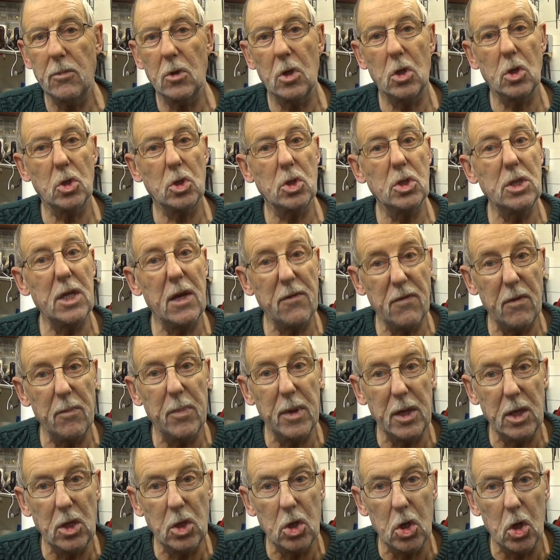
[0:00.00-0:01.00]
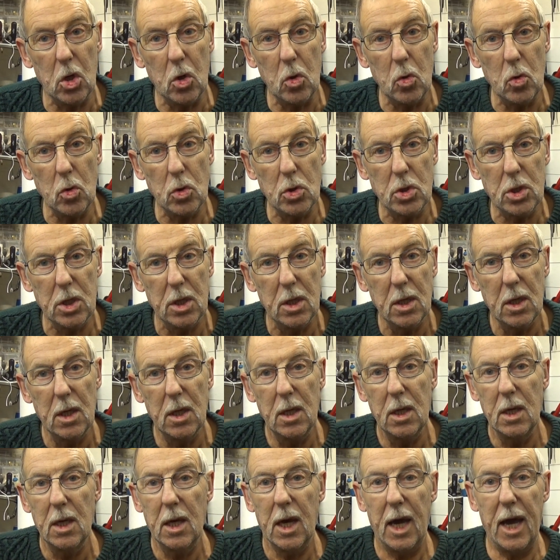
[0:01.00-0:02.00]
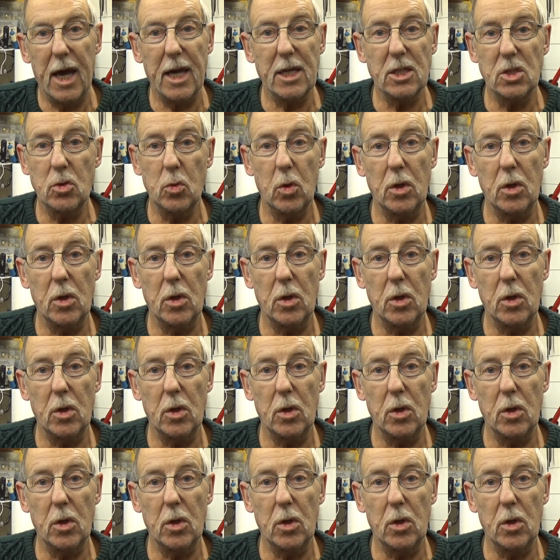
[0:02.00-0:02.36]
It's never been used, as